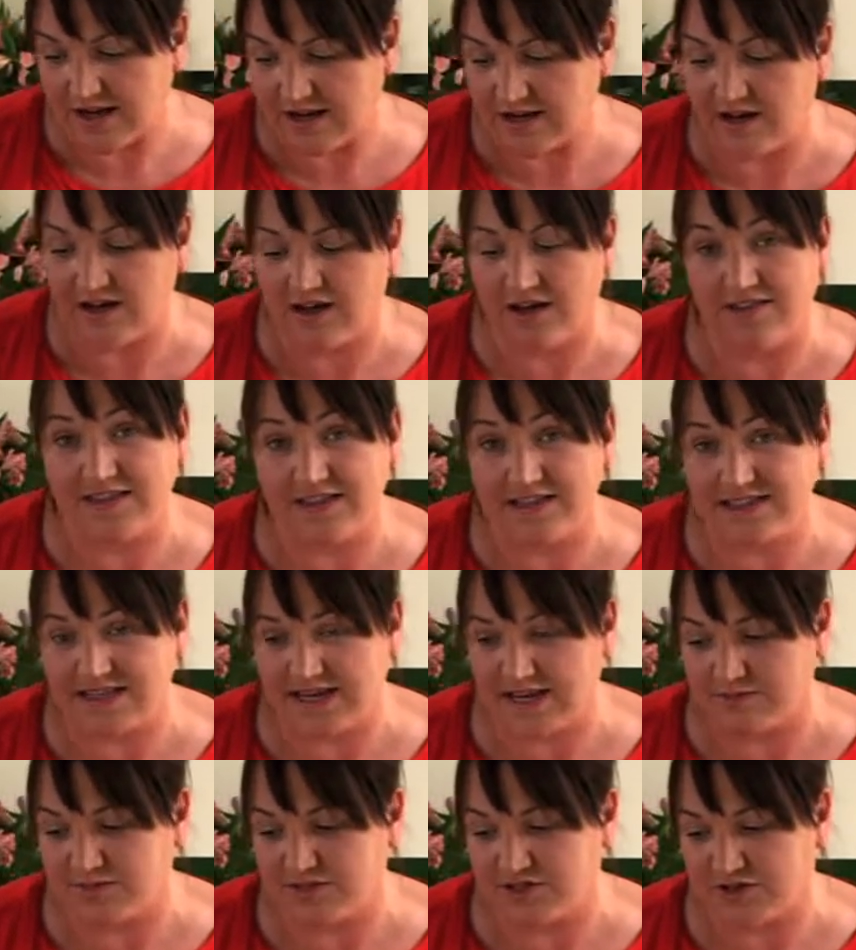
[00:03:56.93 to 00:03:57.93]
and allow these
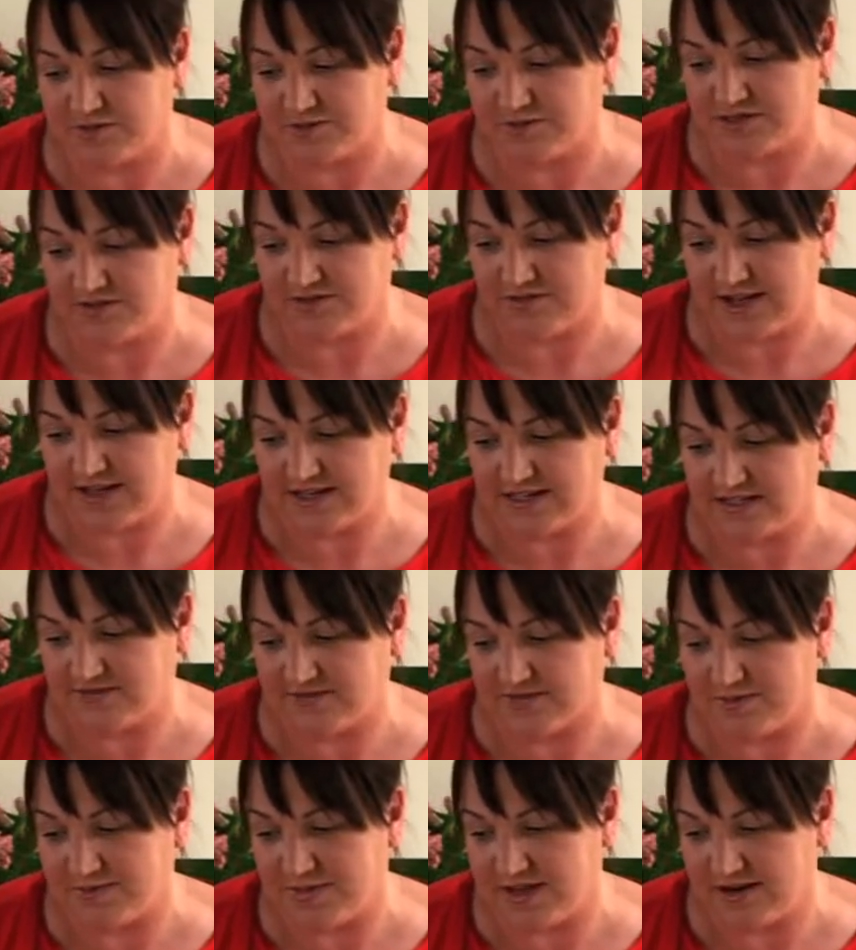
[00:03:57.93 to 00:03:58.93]
lamb chops to
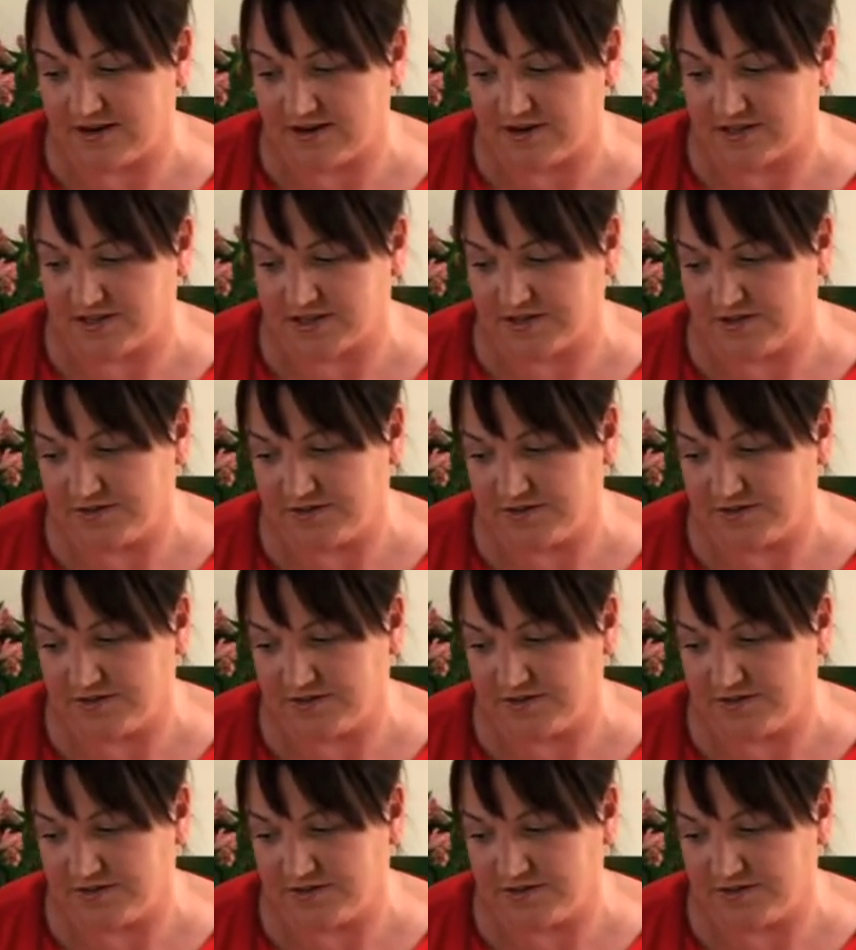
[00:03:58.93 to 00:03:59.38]
rest for a minute or